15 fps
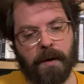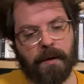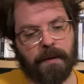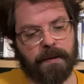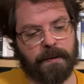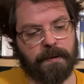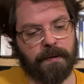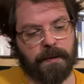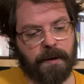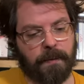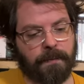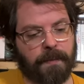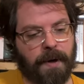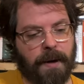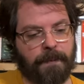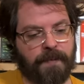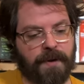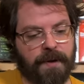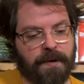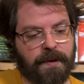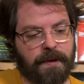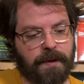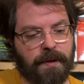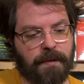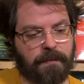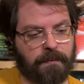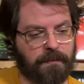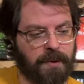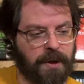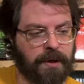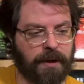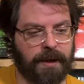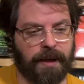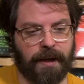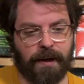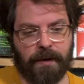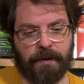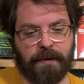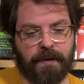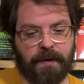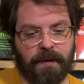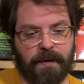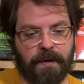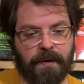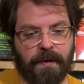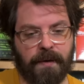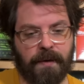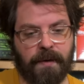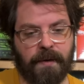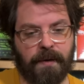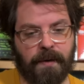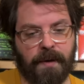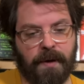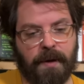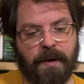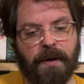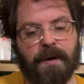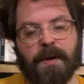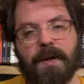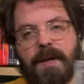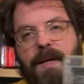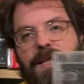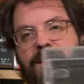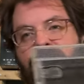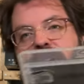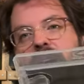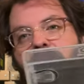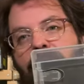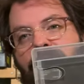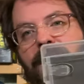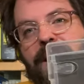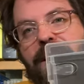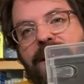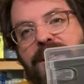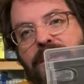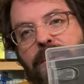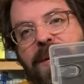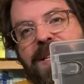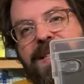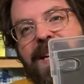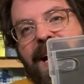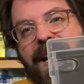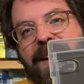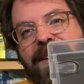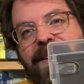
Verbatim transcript: Let's see, pop this booklet out. Atari, Cloak and Dagger.